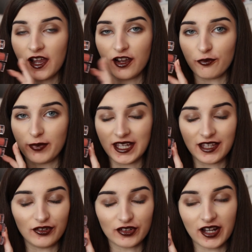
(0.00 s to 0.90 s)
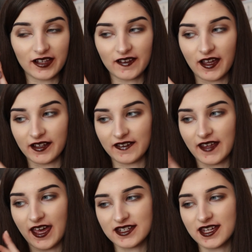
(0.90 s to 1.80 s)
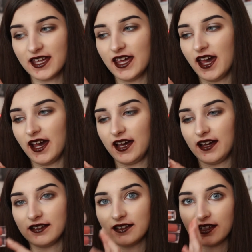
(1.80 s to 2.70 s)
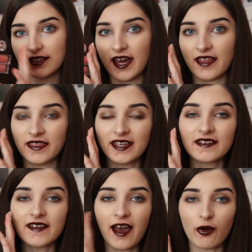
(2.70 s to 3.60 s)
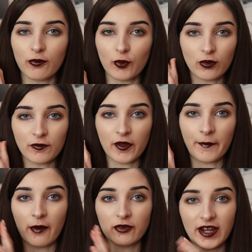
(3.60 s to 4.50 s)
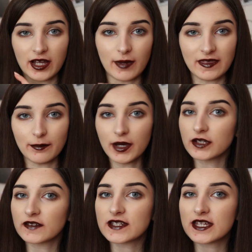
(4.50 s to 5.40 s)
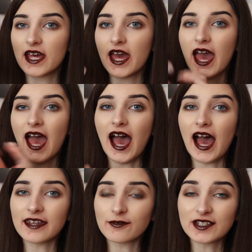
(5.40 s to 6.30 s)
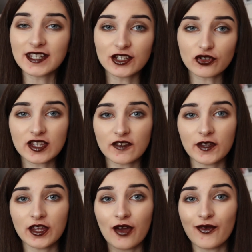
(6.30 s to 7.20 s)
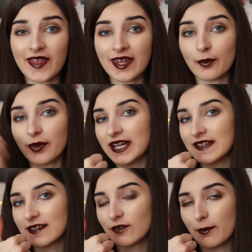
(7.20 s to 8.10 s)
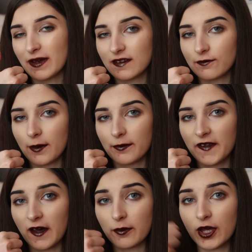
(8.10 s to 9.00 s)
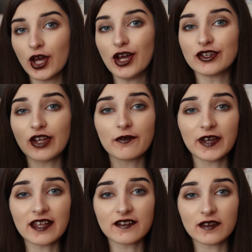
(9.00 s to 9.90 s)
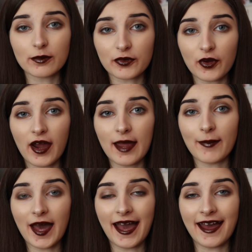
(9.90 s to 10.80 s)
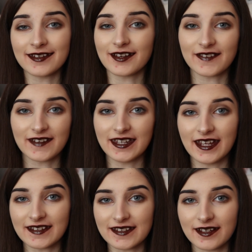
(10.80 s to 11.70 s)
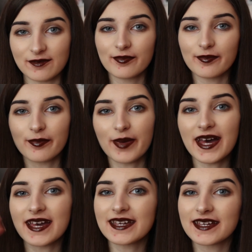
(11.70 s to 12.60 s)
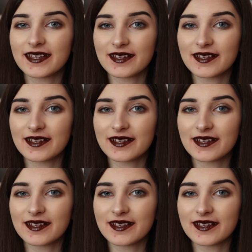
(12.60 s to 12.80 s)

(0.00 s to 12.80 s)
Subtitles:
I love pinky nude colours like I said. And yeah, these out of all of them I would recommend the most. And if you did enjoy this video, then please give it a massive thumbs up. Don't forget to subscribe, and I'll see you next time. Bye!